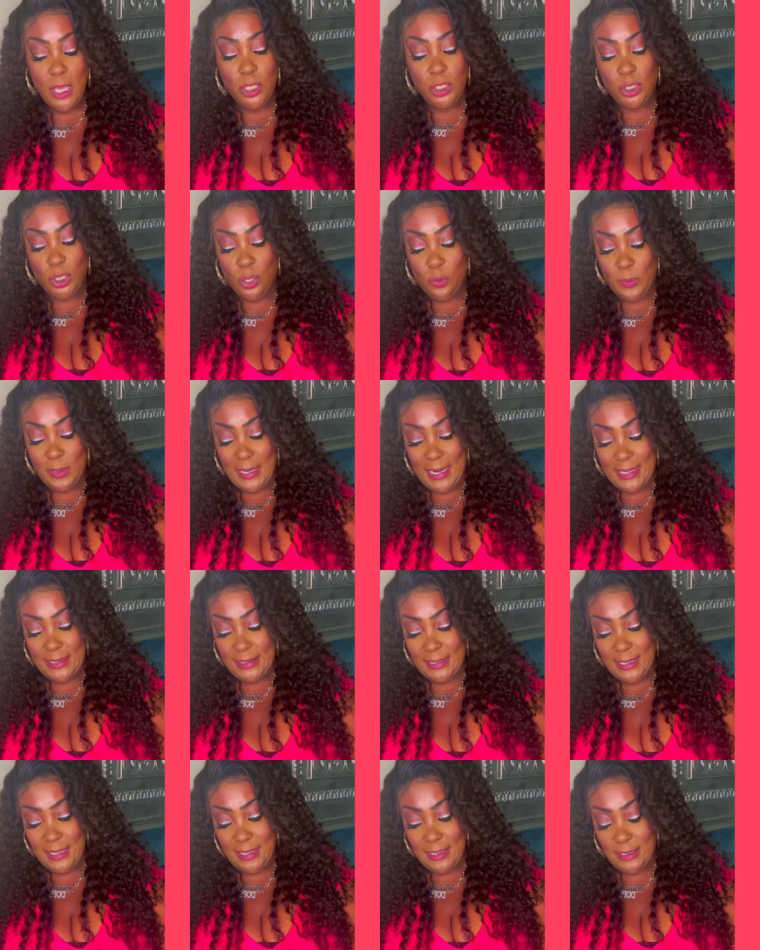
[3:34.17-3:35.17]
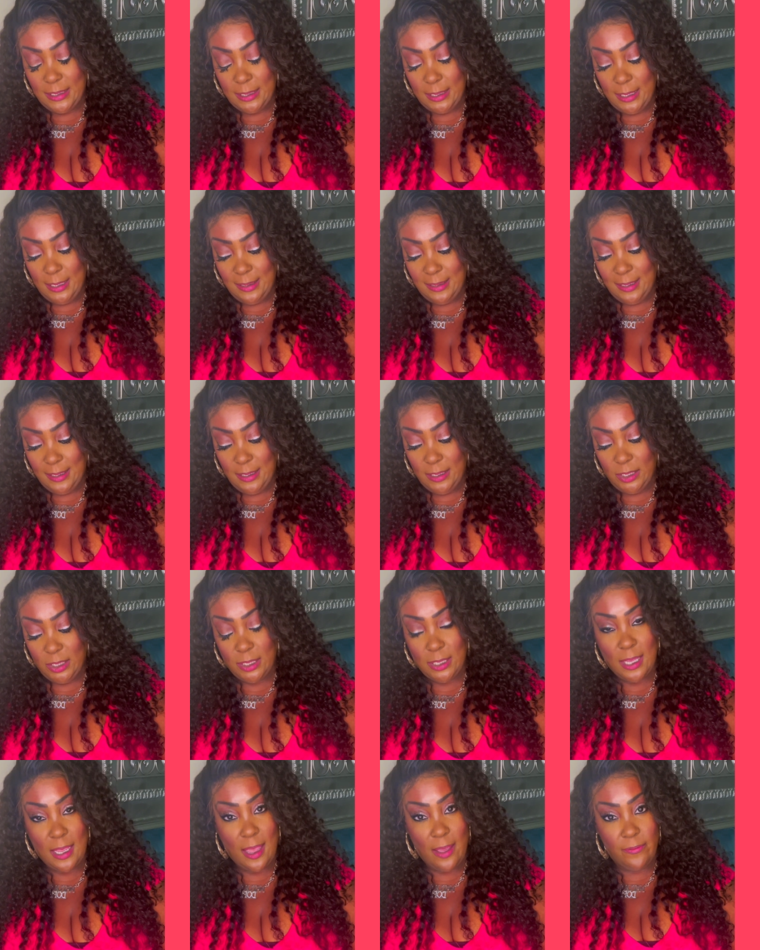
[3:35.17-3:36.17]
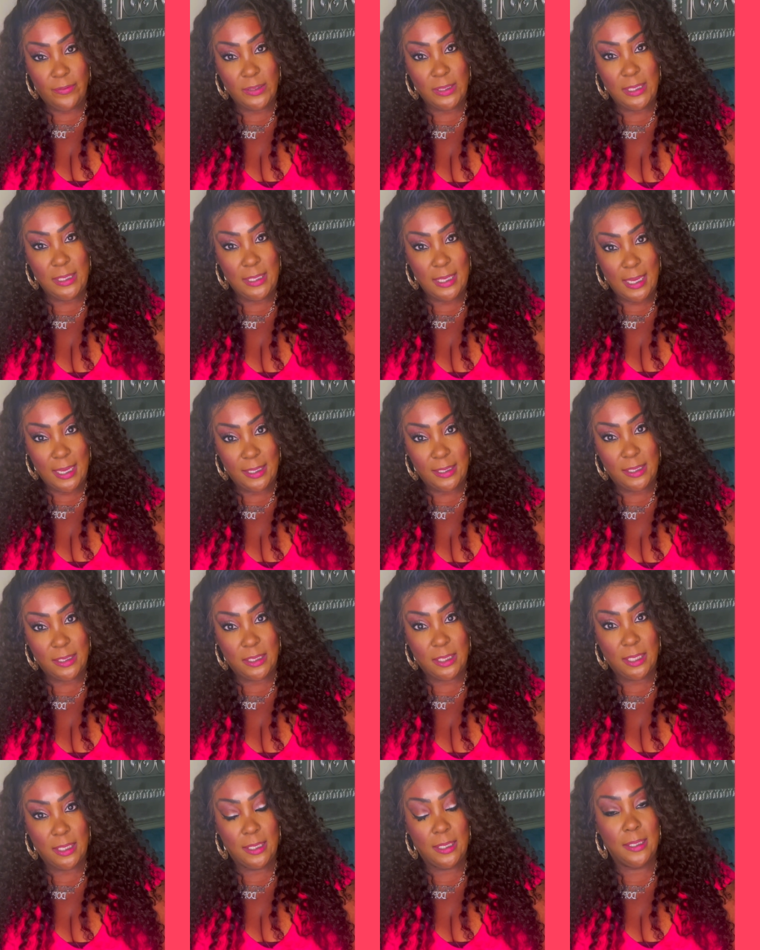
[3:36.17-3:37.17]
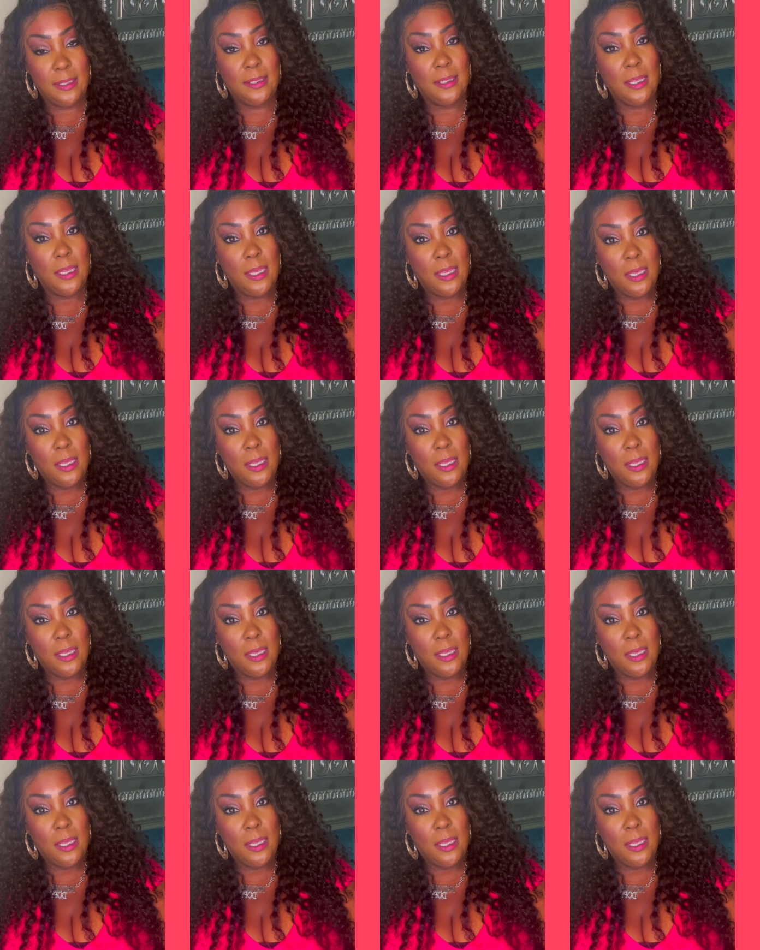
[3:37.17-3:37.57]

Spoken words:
So when I did see these heavily edited